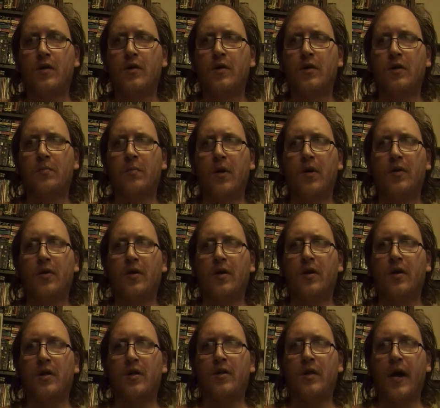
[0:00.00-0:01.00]
Your opponent
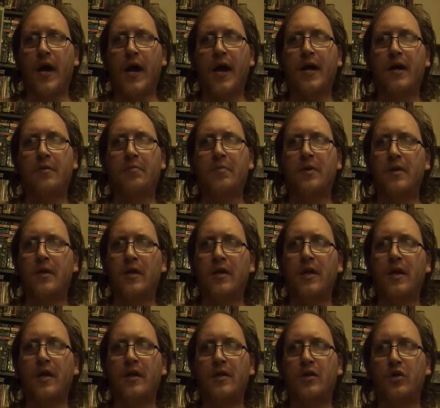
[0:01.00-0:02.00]
can attack, but they
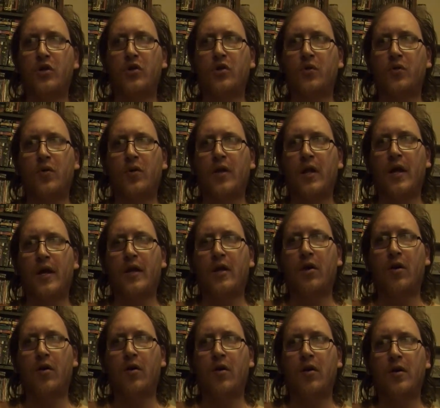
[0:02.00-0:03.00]
can't destroy that
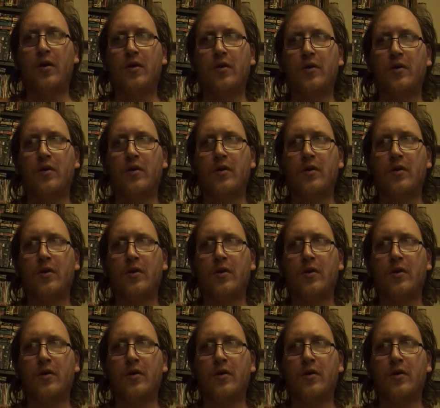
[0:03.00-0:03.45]
card.